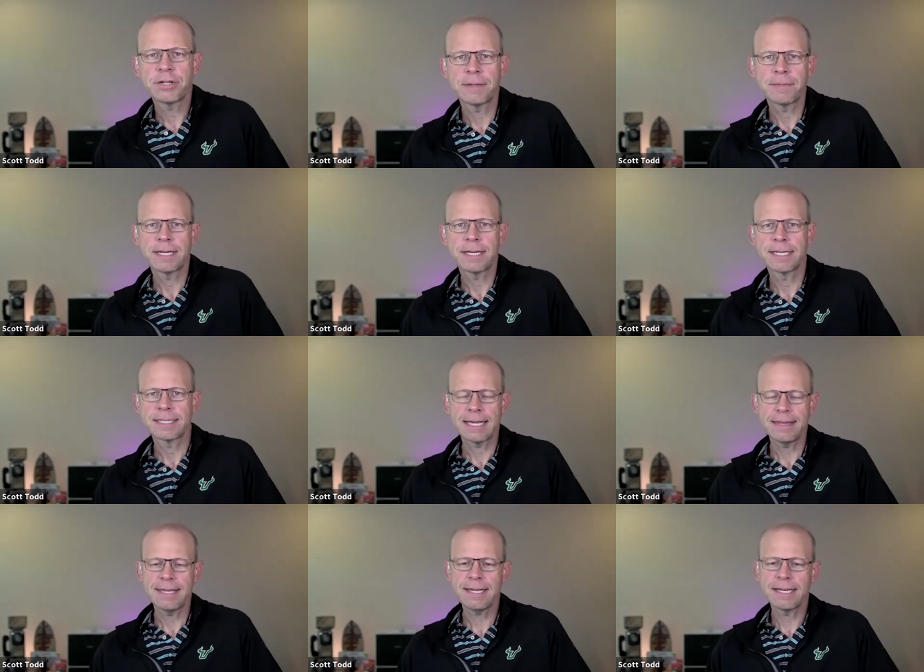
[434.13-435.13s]
interesting because
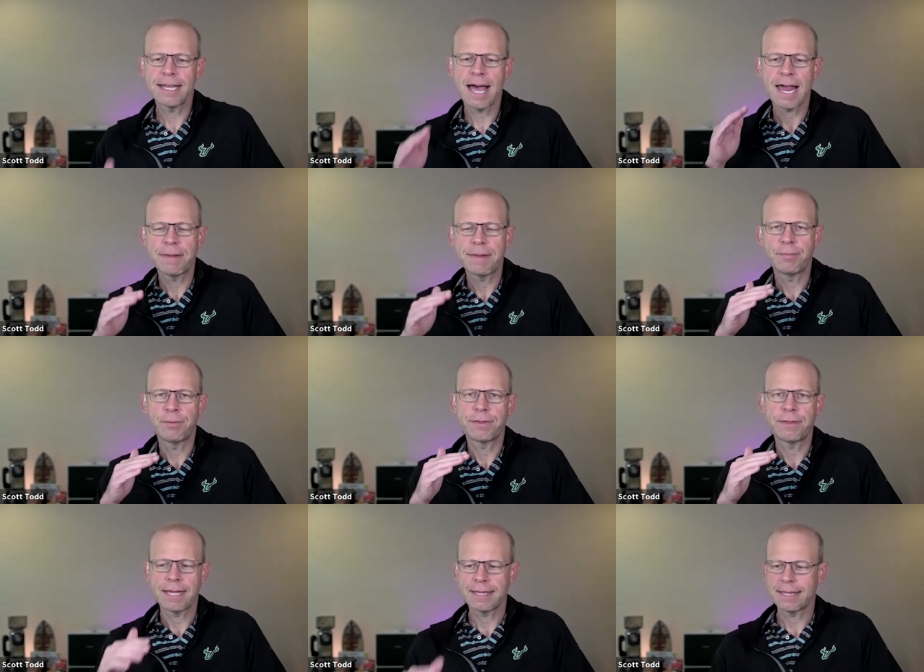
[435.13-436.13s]
I think a lot of people
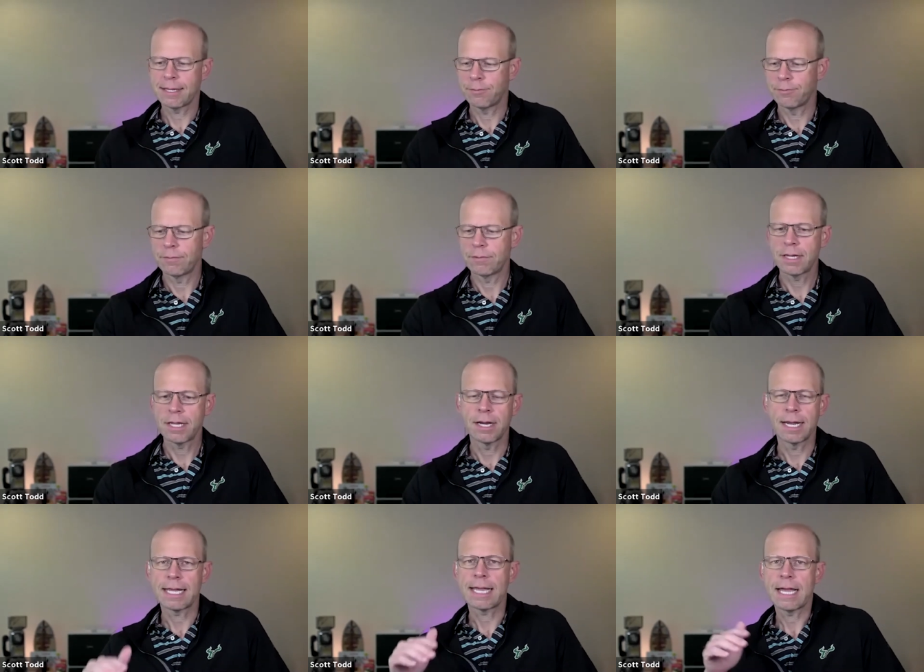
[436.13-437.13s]
think that, you
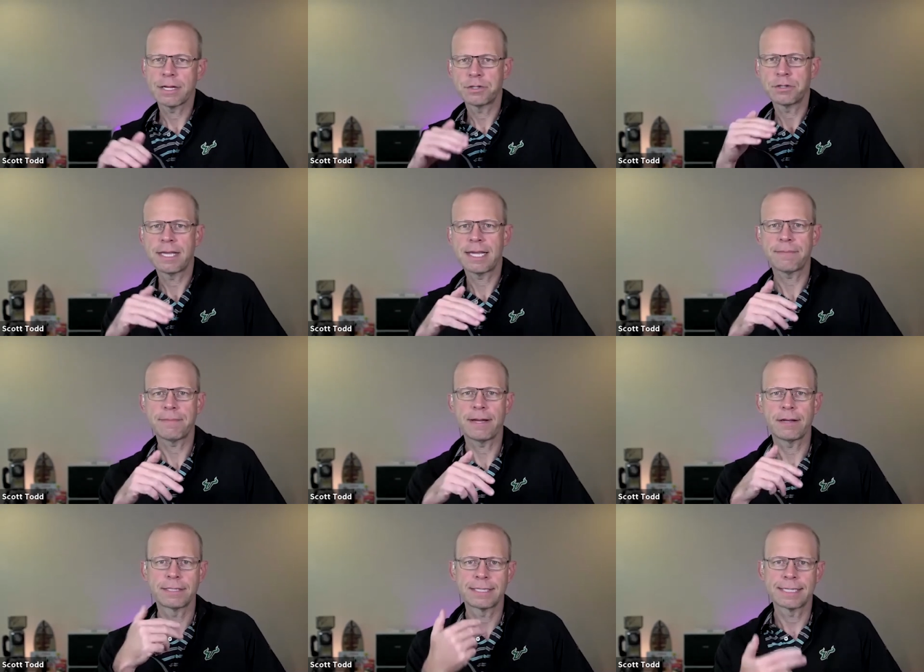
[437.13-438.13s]
know, like as you think
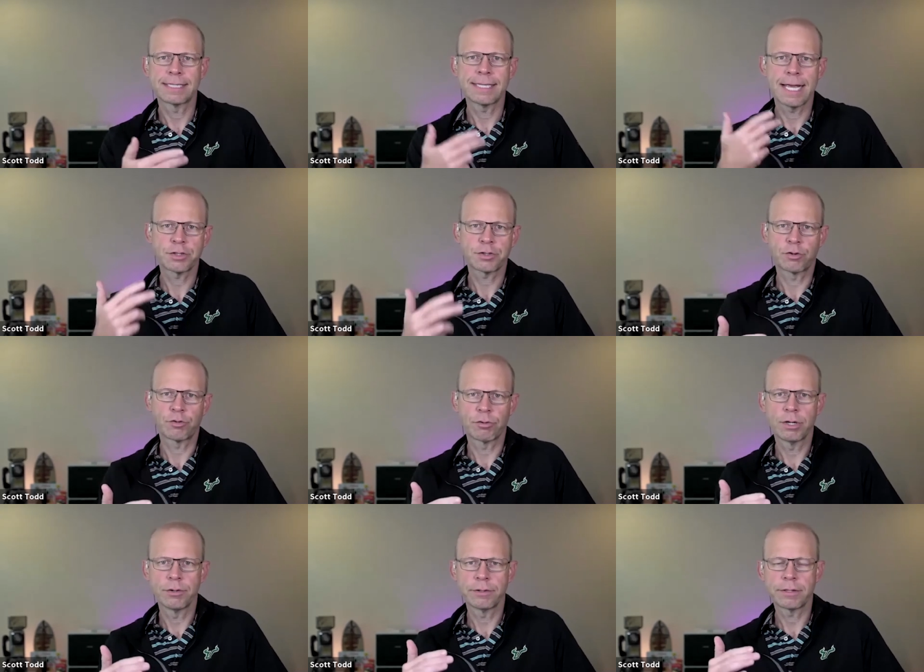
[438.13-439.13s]
about success or
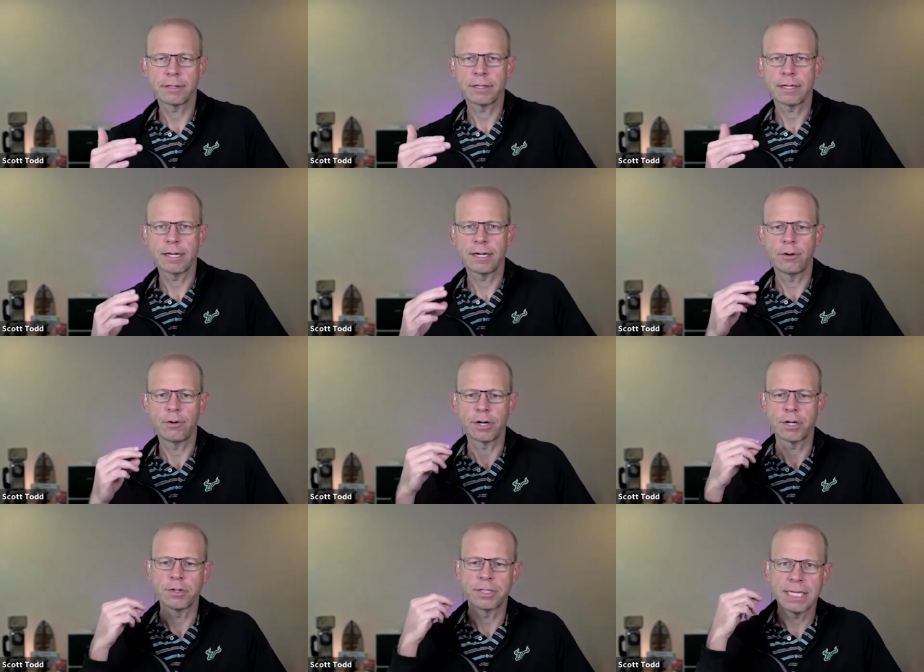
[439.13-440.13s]
growth,
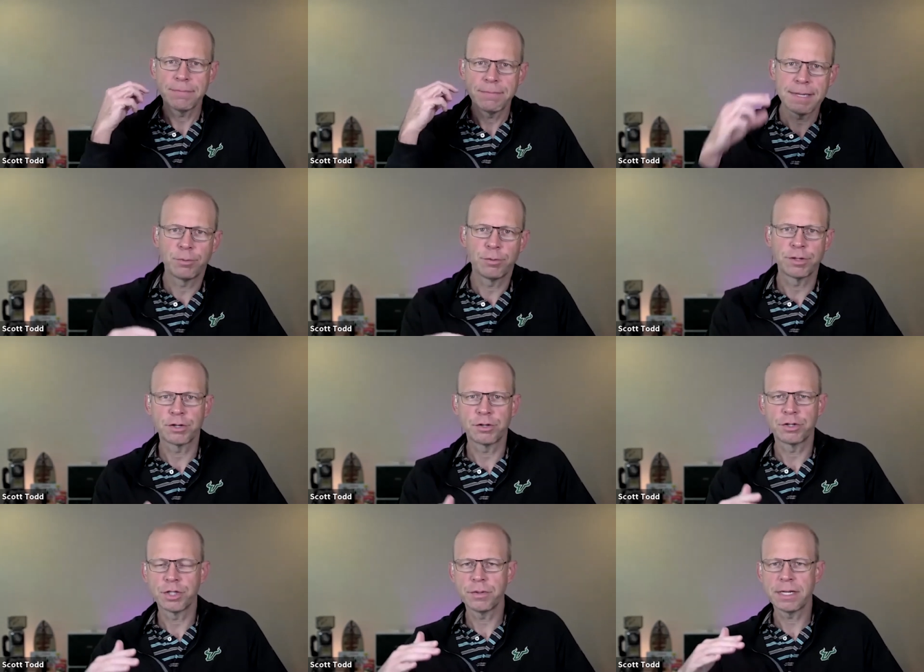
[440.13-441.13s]
or you see people that
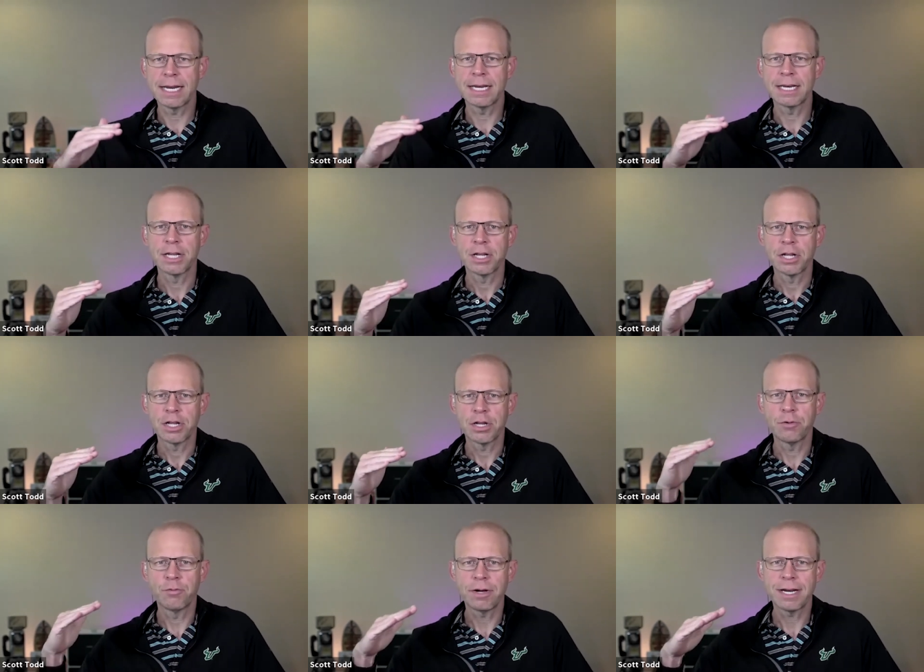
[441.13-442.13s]
are doing it,
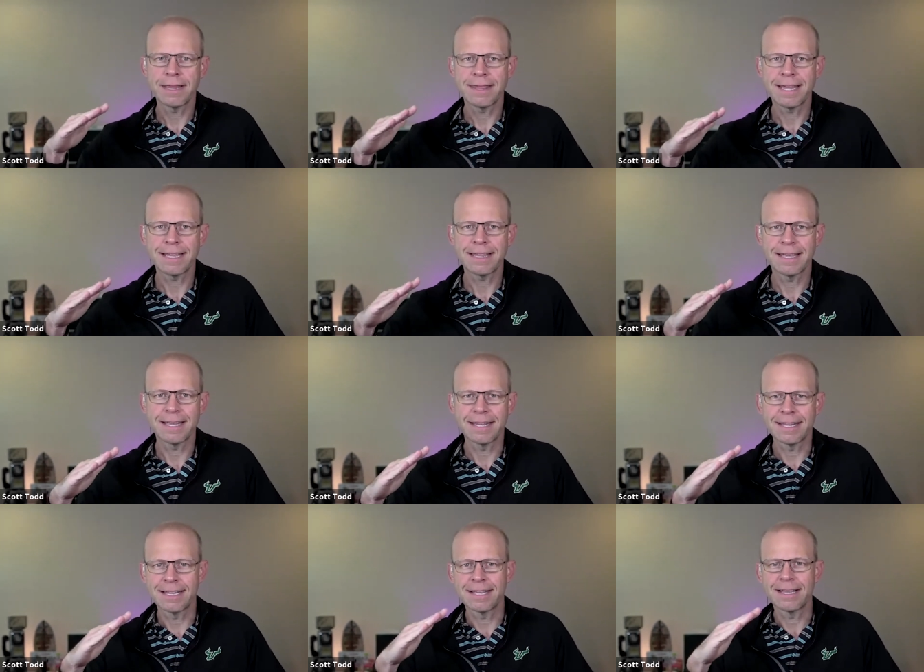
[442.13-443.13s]
you want to think
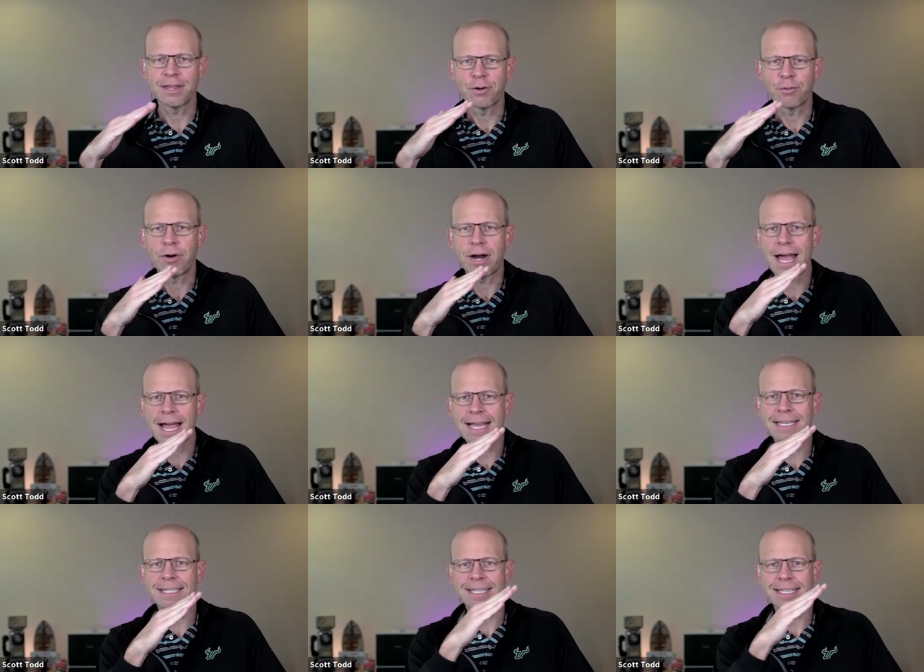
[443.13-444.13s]
that the the
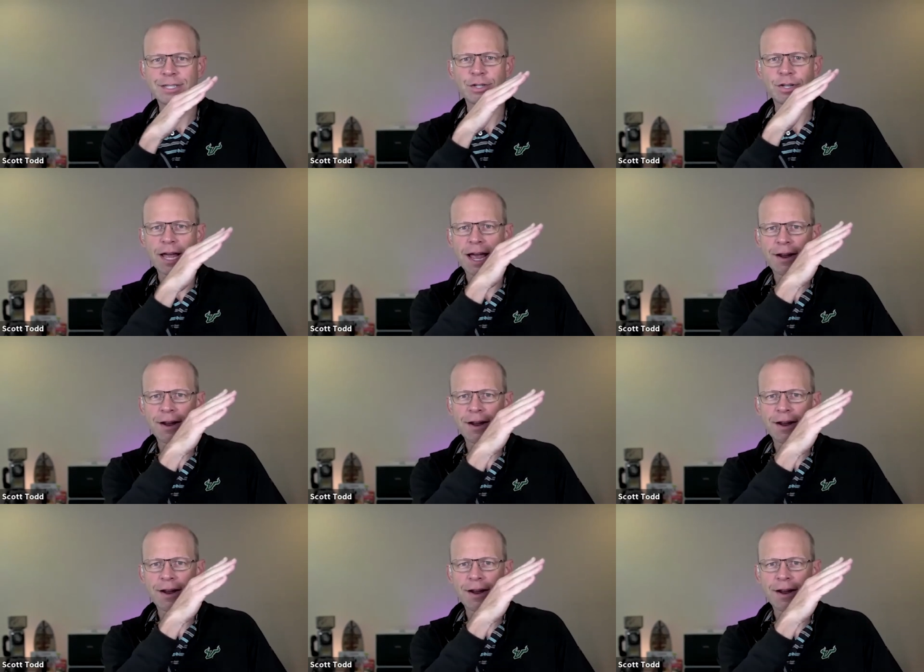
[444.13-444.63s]
rise is